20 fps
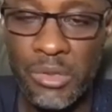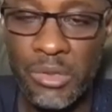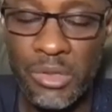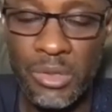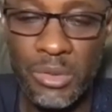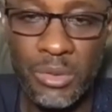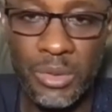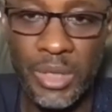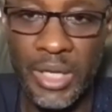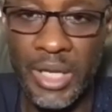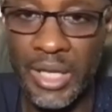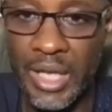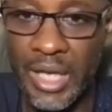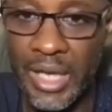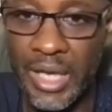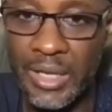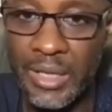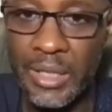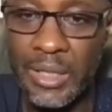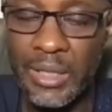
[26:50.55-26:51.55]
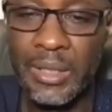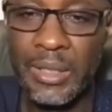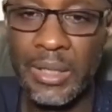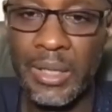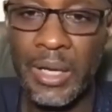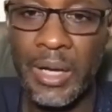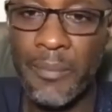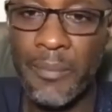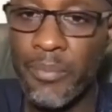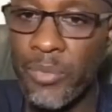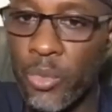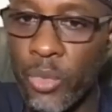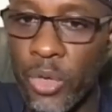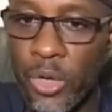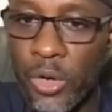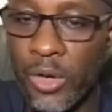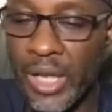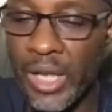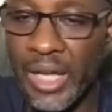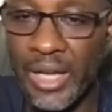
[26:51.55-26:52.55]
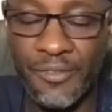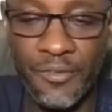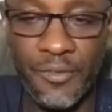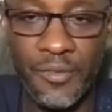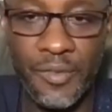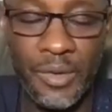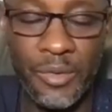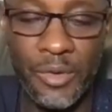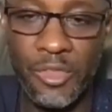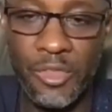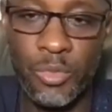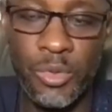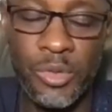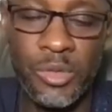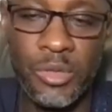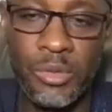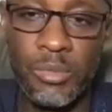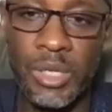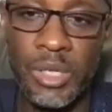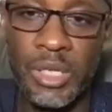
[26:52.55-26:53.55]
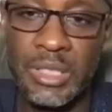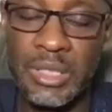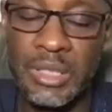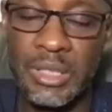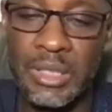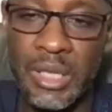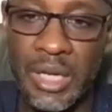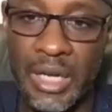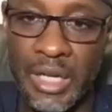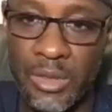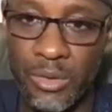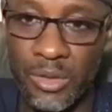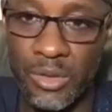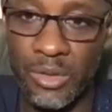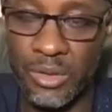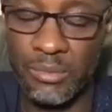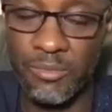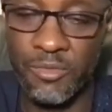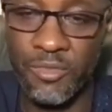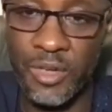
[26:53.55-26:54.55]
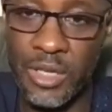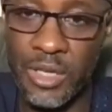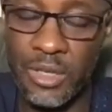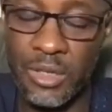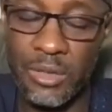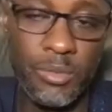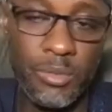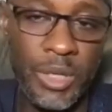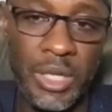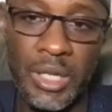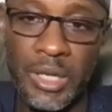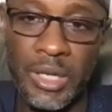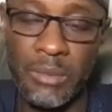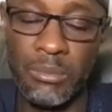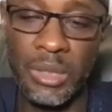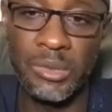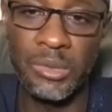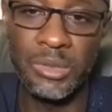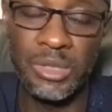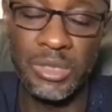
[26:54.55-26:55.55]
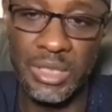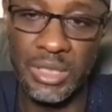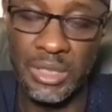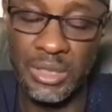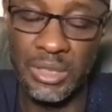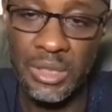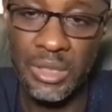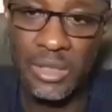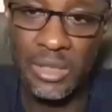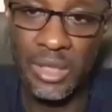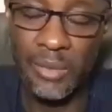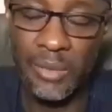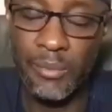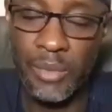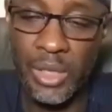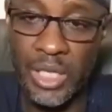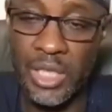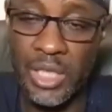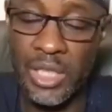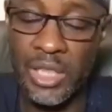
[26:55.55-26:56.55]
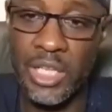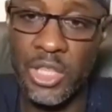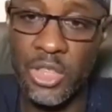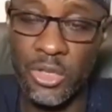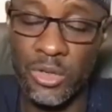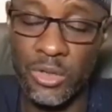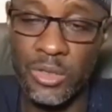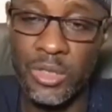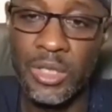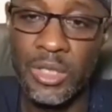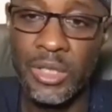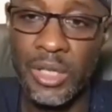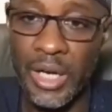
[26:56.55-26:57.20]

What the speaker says: So again, we all have a responsibility. I just finished speaking about the legislature.